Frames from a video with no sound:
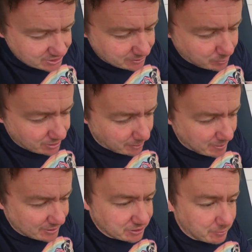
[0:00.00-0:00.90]
just gonna put that
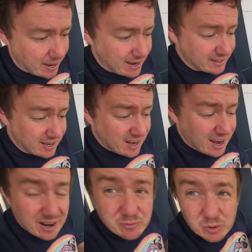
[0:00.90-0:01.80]
back on the pan,
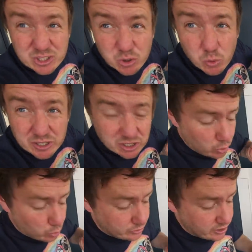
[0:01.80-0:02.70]
and we do want it to
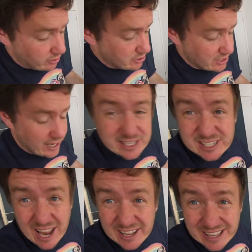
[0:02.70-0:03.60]
cool, so just let it
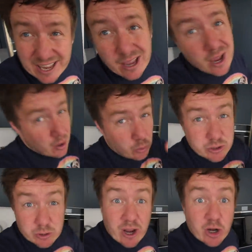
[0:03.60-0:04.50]
stand there
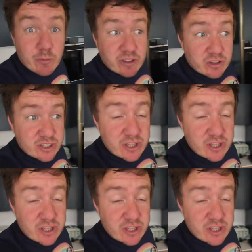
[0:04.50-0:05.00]
whilst we crack on with our other